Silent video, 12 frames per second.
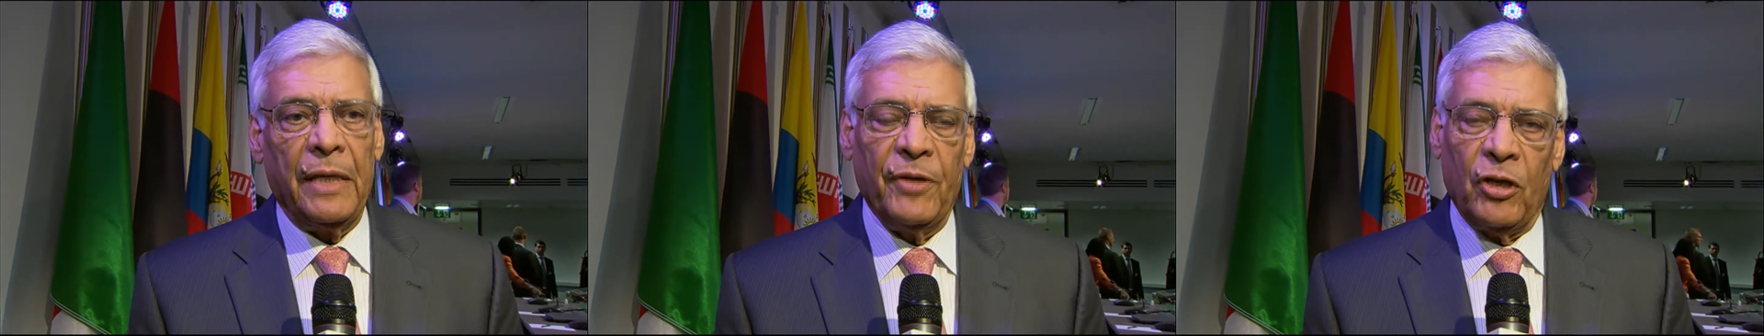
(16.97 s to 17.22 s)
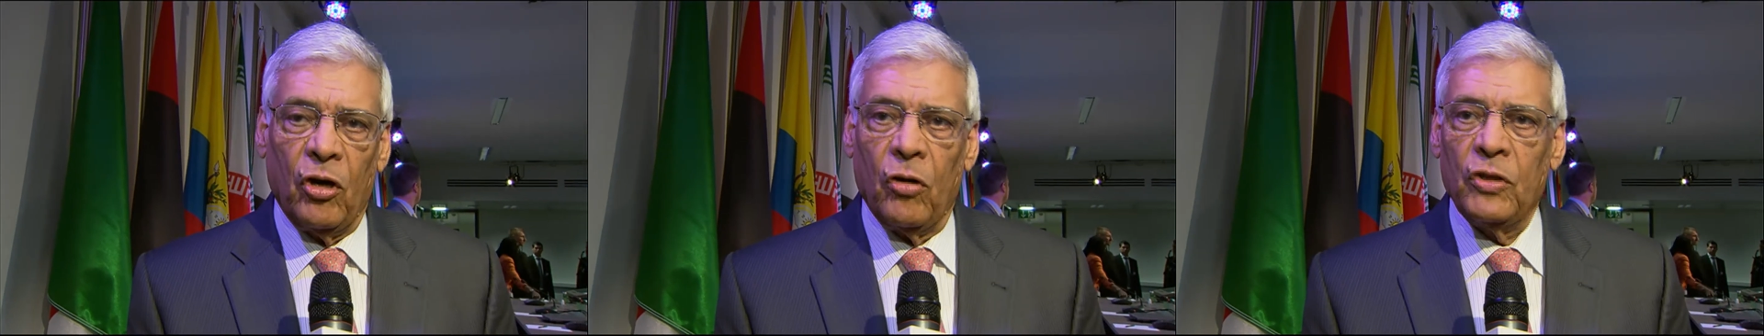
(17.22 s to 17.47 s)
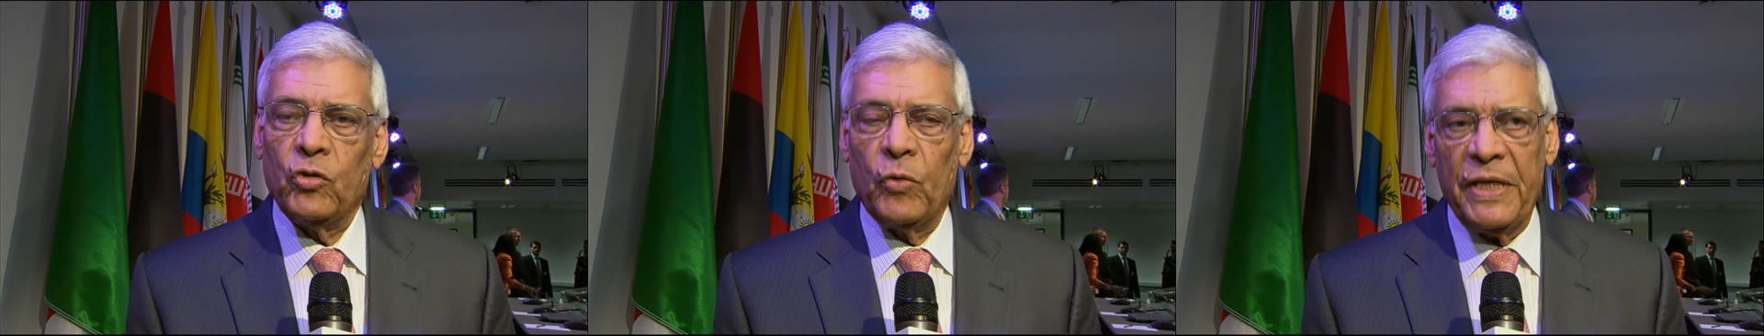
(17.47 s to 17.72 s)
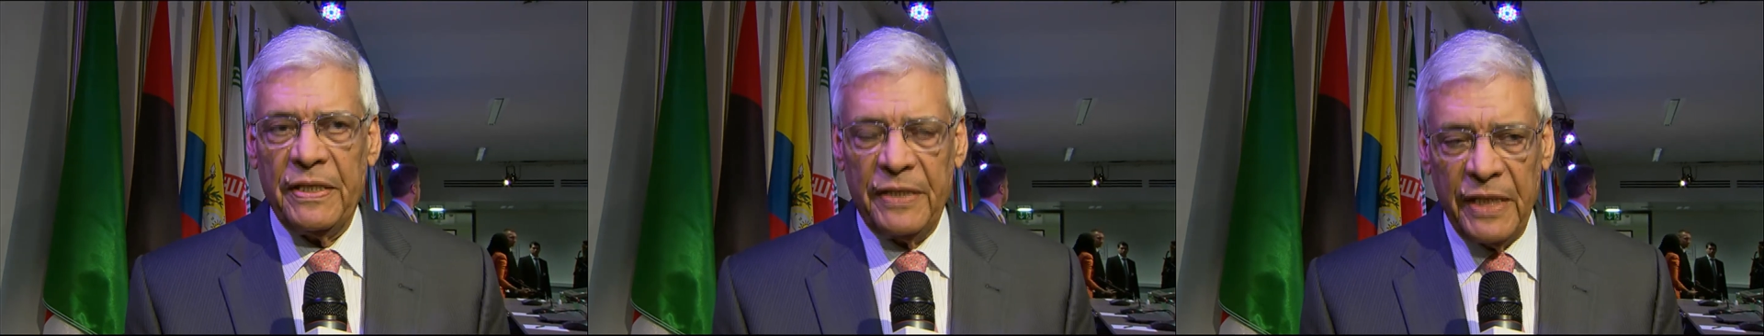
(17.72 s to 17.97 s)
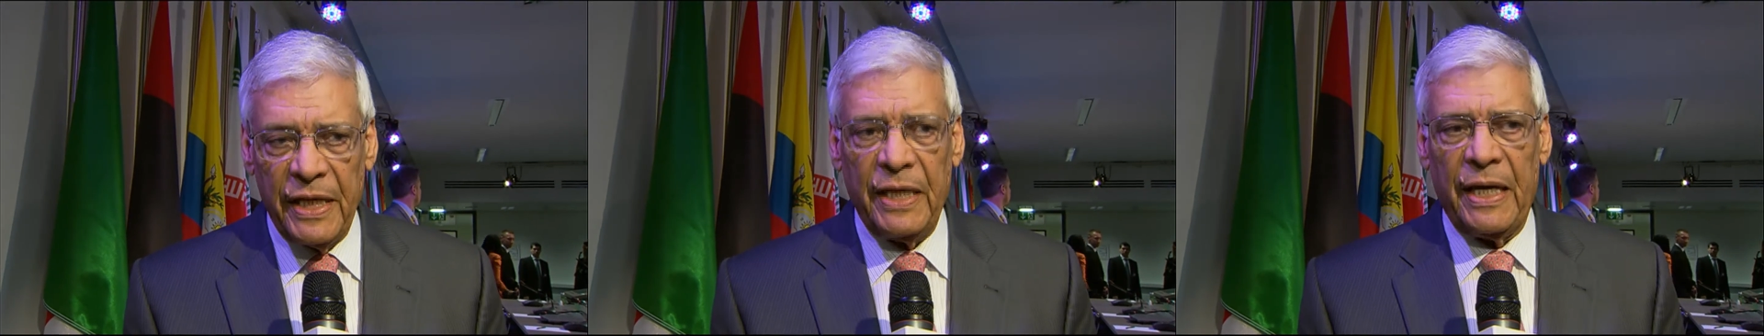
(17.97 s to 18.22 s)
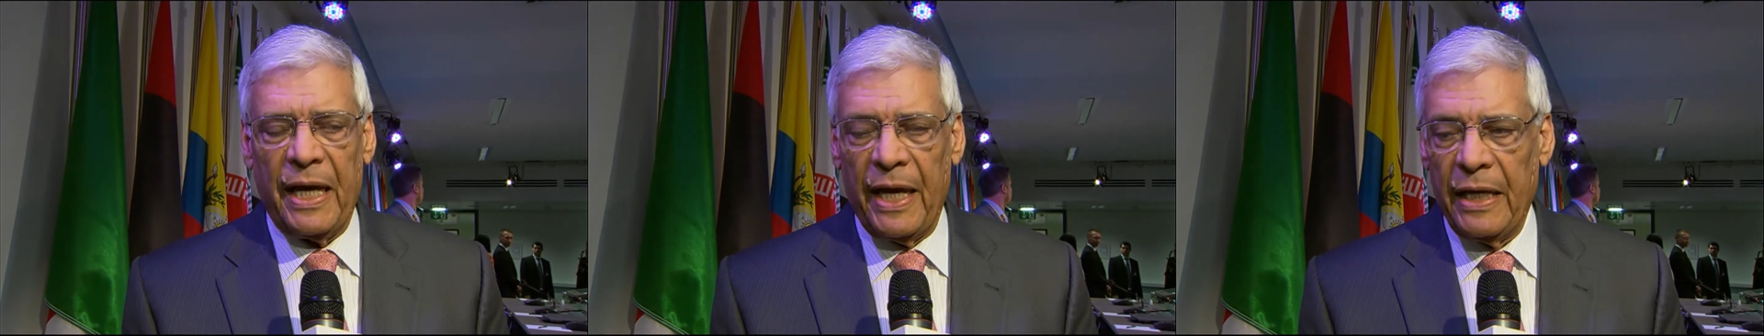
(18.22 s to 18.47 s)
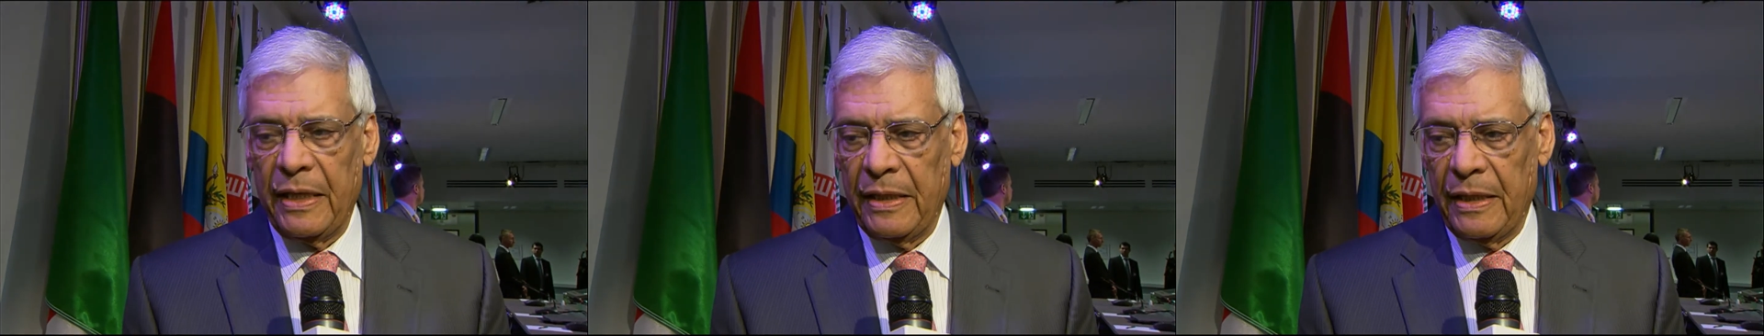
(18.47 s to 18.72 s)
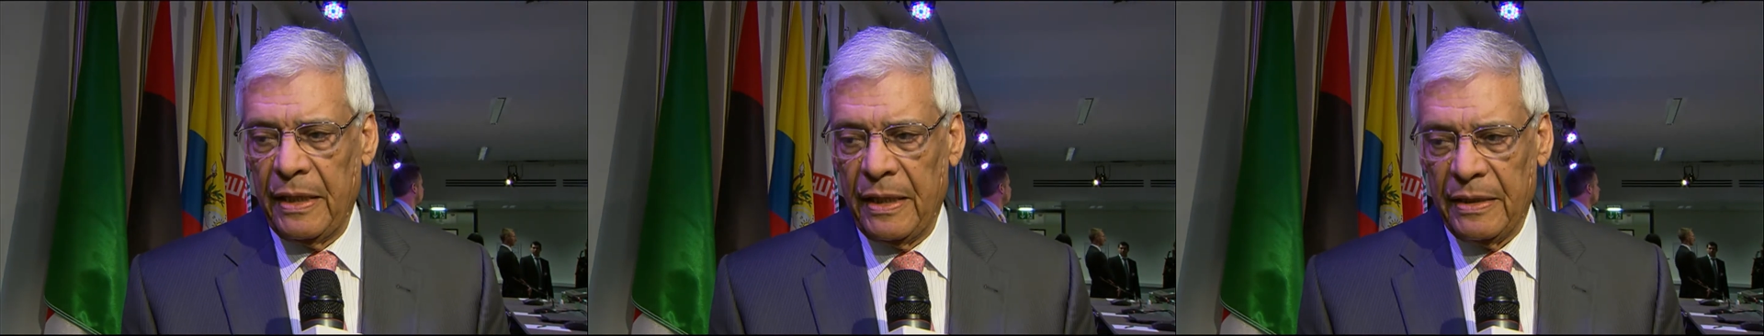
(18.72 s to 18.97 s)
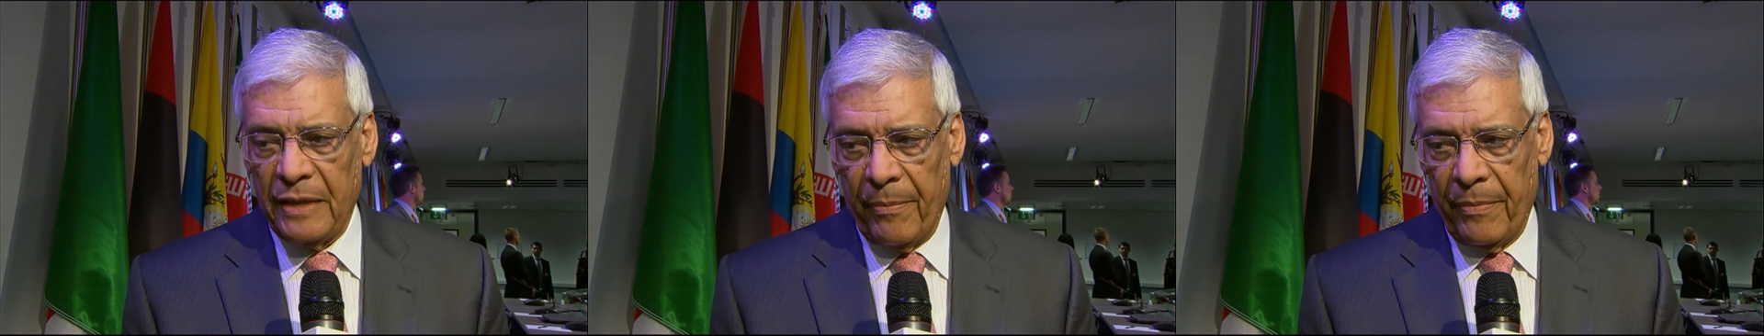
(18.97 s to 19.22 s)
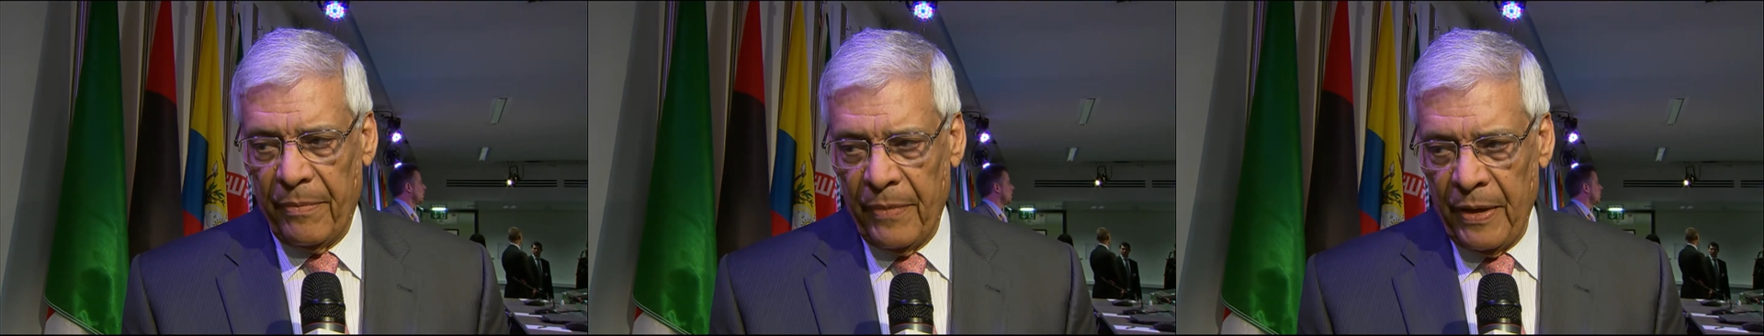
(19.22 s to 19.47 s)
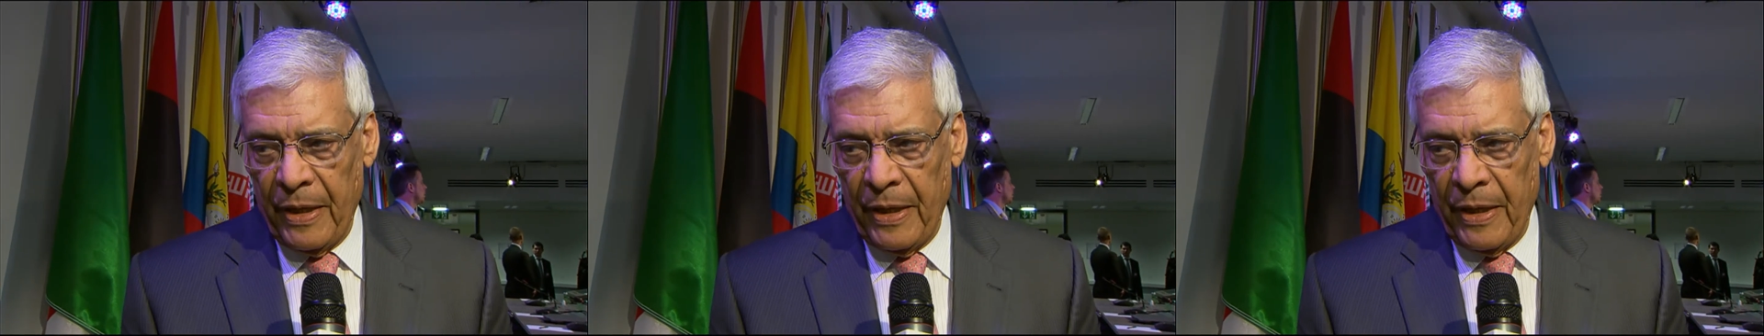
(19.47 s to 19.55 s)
because we see some